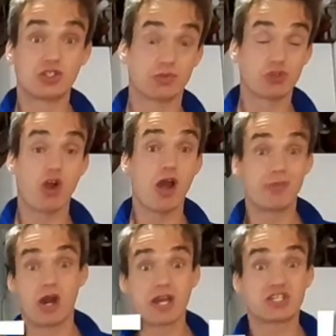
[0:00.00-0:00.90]
subscribe,
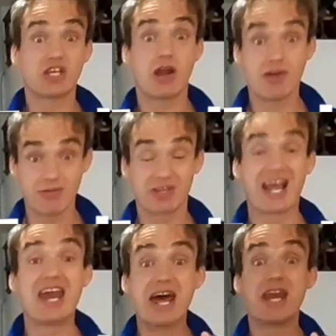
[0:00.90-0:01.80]
like, share, and everything,
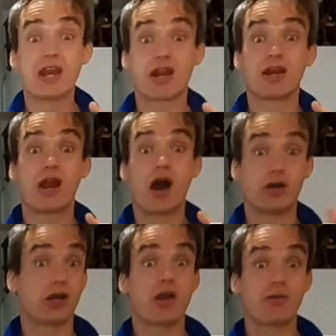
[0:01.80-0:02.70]
and then I'll
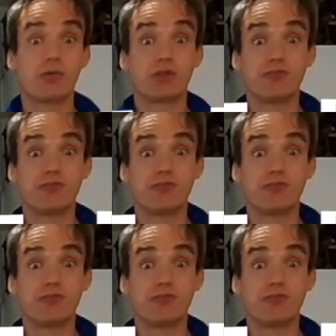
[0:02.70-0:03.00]
carry on with the